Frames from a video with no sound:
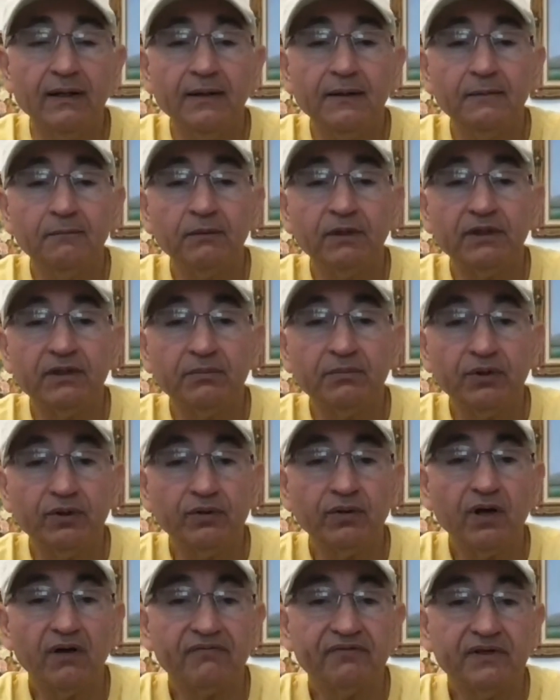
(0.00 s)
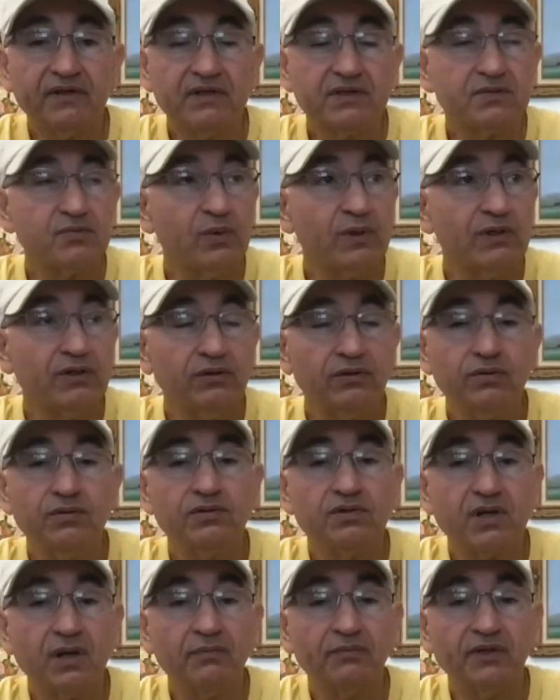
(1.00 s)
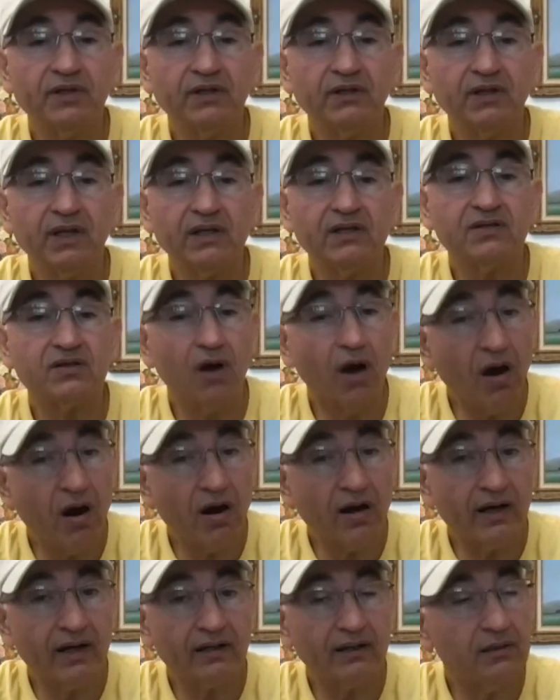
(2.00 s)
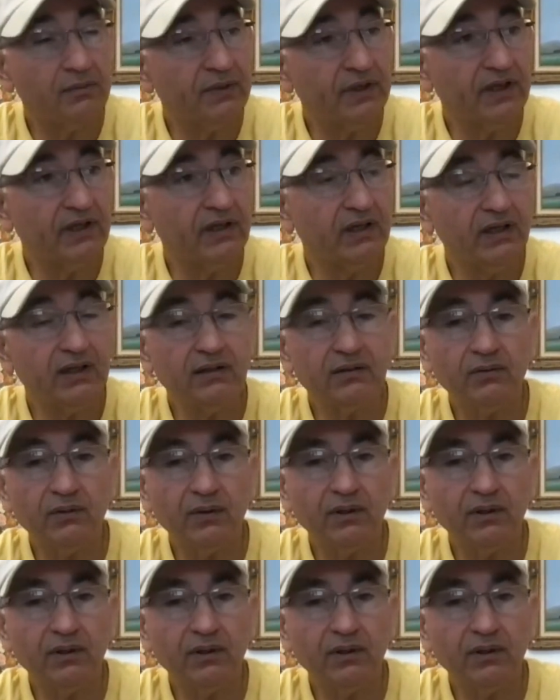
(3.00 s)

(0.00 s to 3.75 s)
But the beauty of it is when you do something that is hard at the beginning,